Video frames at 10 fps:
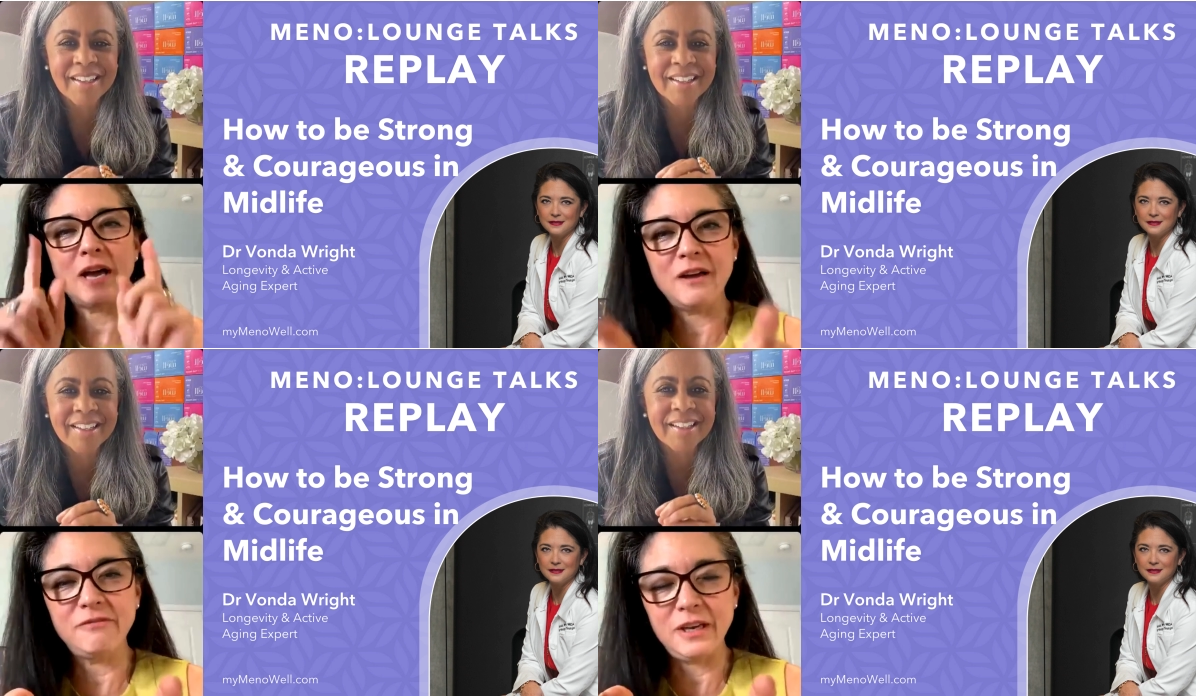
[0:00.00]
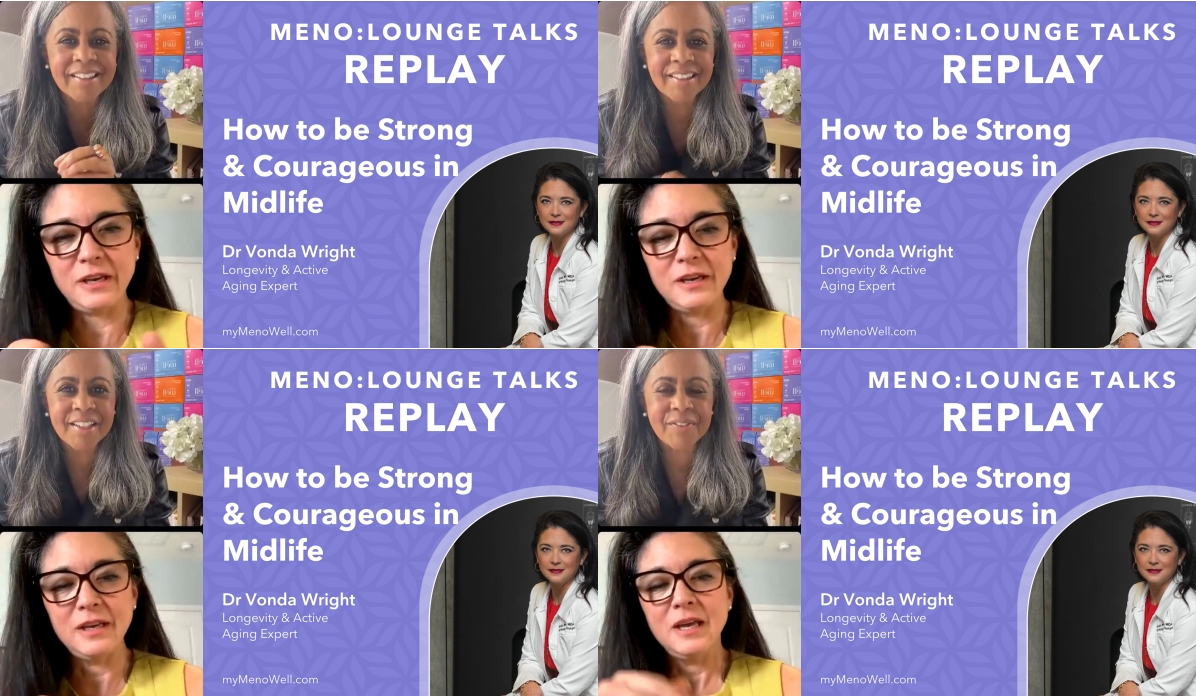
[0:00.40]
Speaker 1: Heavy.
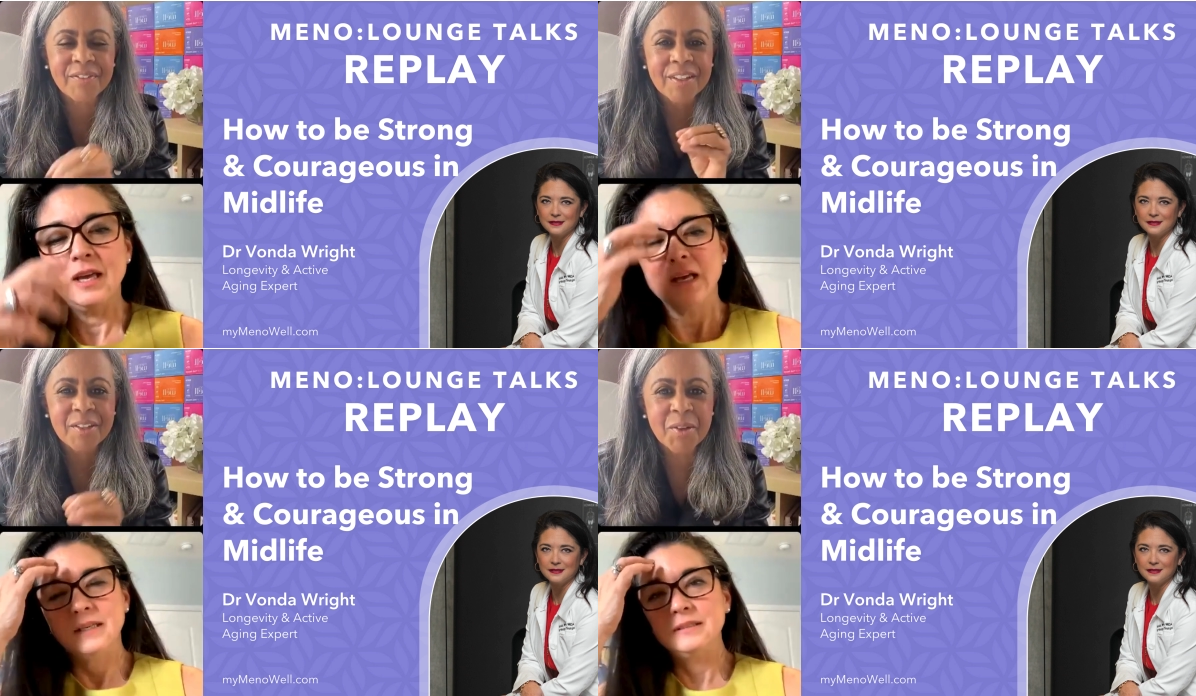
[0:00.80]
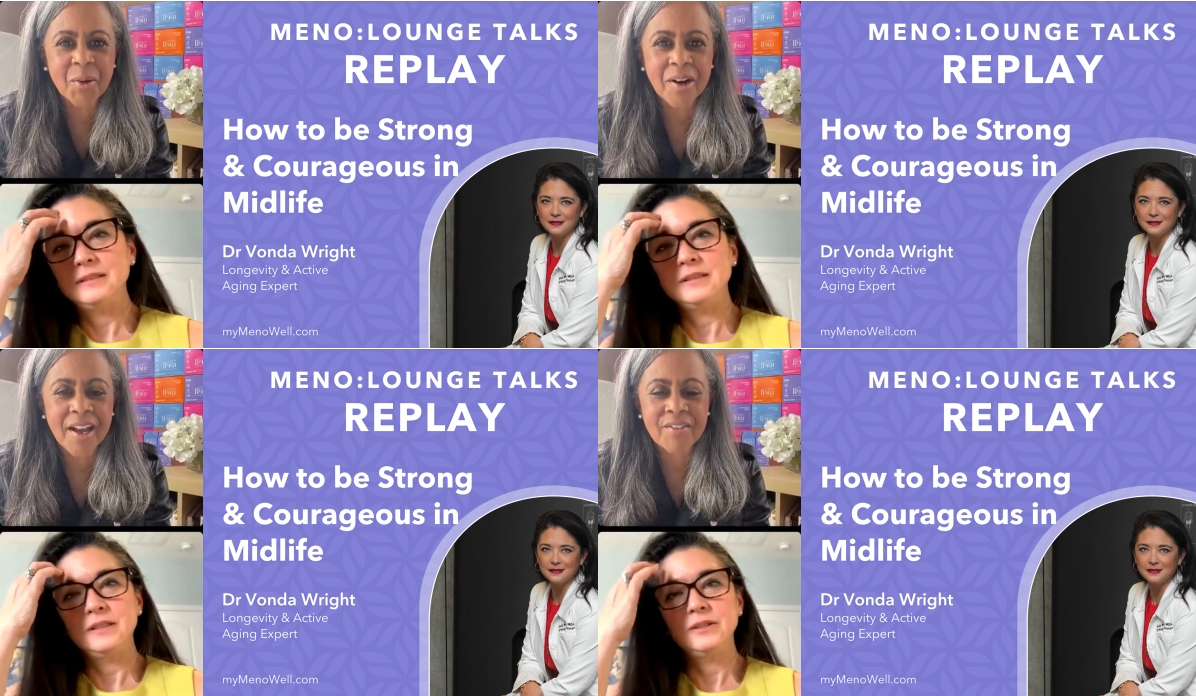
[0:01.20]
Lift
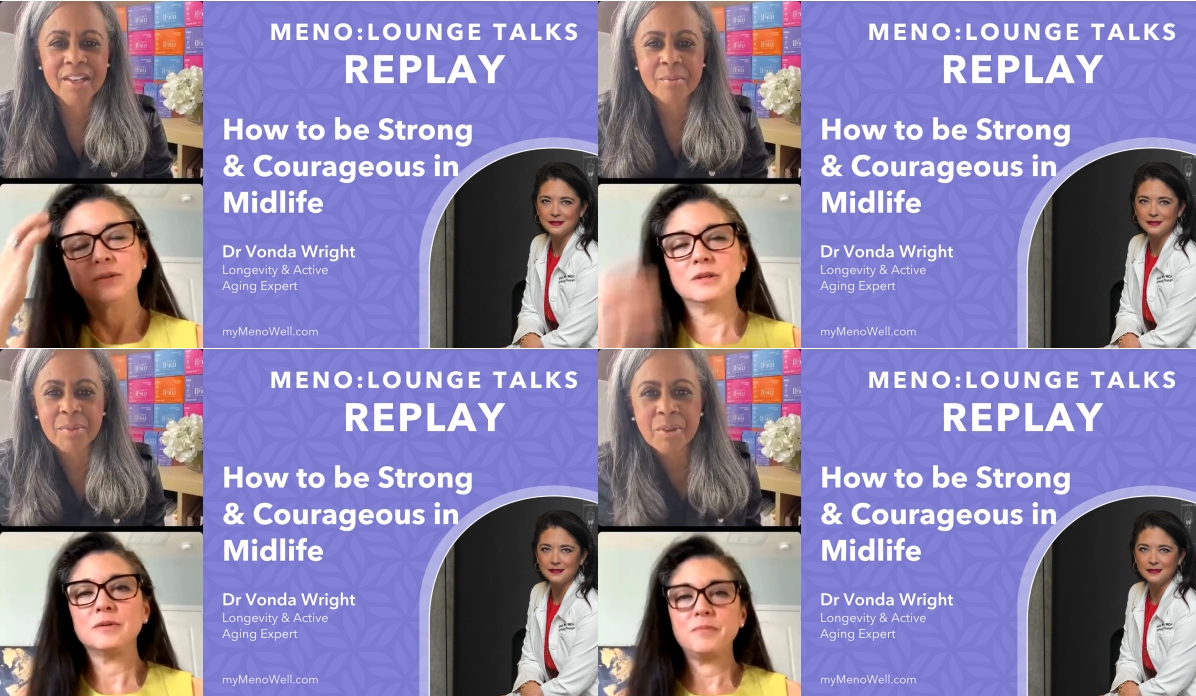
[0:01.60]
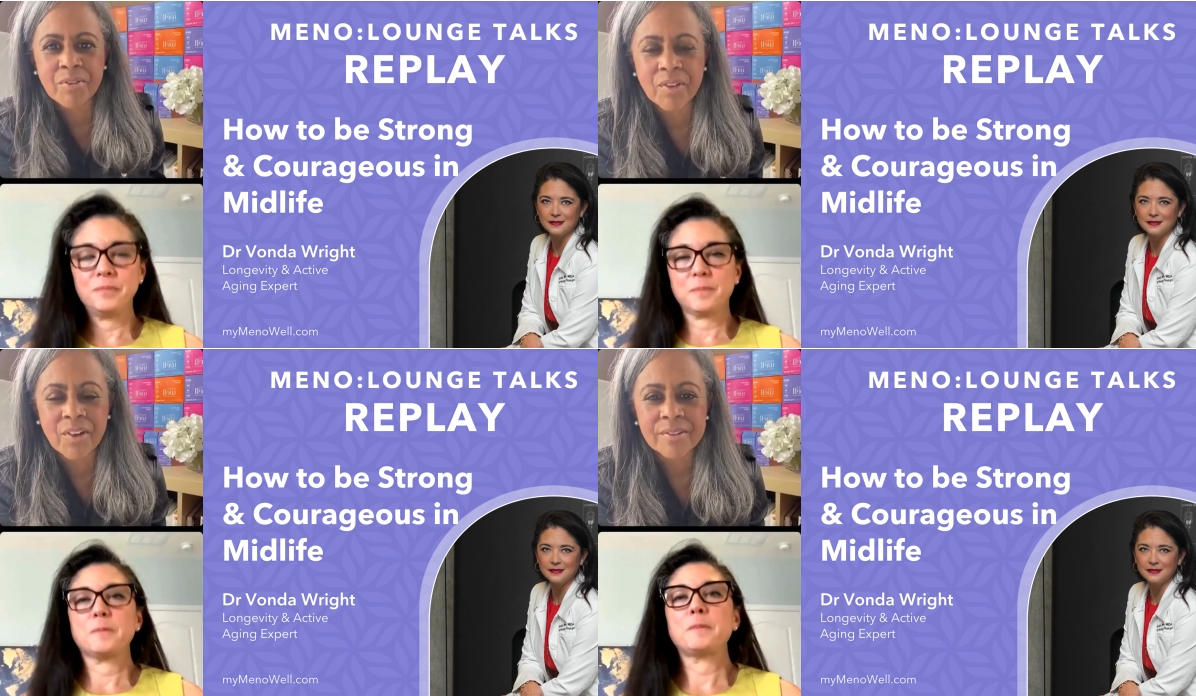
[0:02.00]
your heavy.
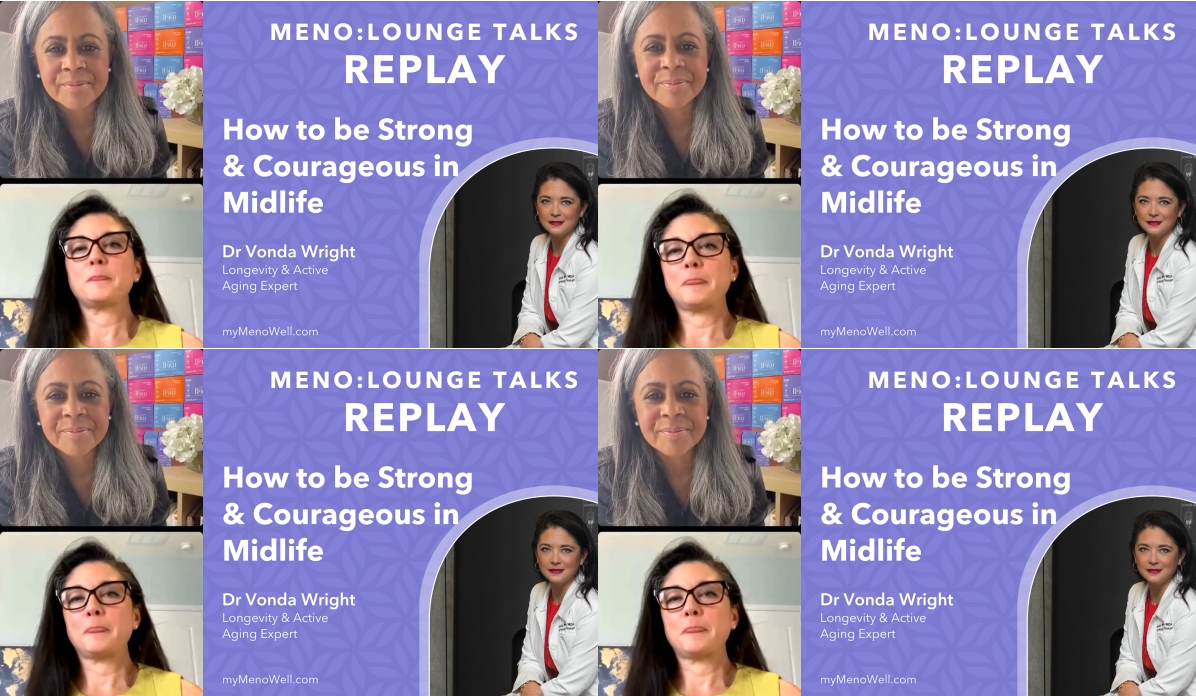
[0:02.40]
Beautiful.